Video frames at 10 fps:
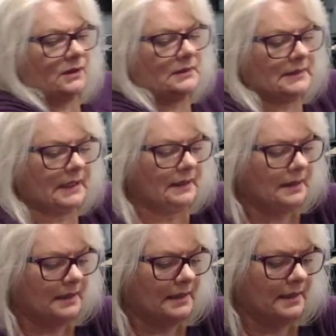take
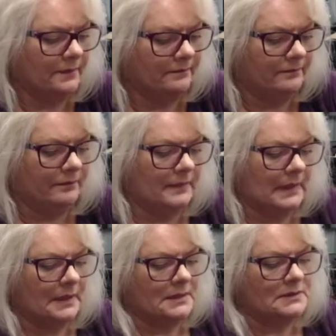that name.
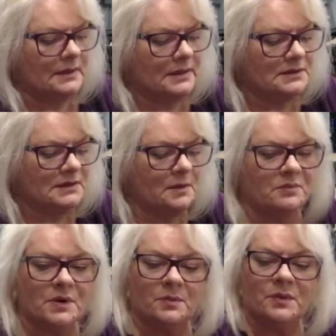So there's some
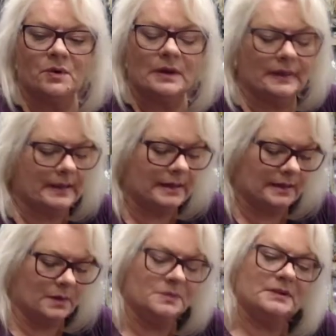purple, and that
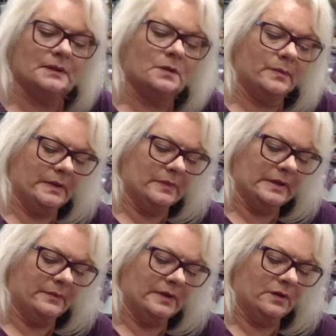helps a little bit. But
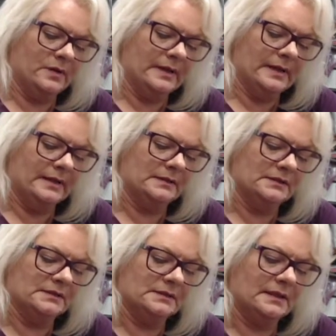I'm going to go ahead and
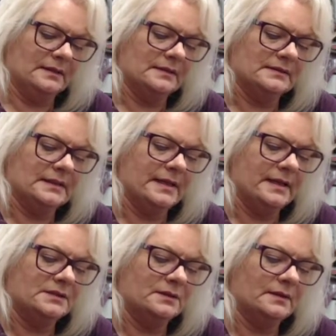just get this
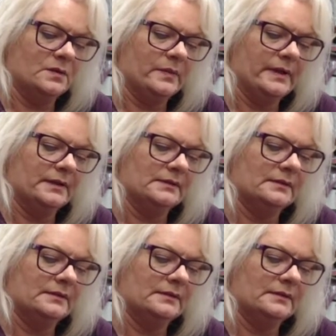edge a little bit